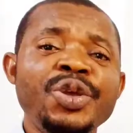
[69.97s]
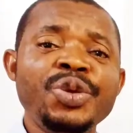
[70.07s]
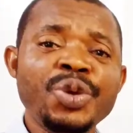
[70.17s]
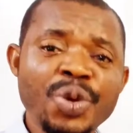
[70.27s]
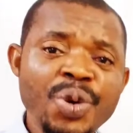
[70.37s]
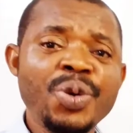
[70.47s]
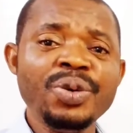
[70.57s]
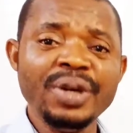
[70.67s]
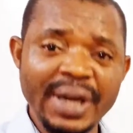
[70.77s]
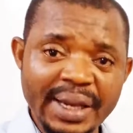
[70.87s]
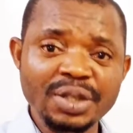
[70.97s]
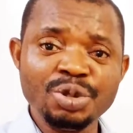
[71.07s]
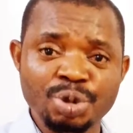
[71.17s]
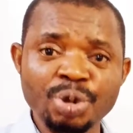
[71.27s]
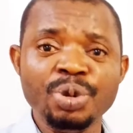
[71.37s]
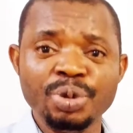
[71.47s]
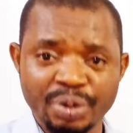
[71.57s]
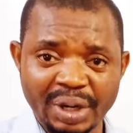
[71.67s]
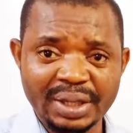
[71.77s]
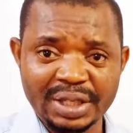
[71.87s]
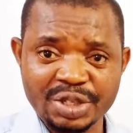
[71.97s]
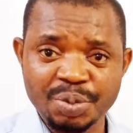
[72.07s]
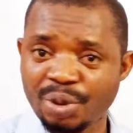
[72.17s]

you need to read this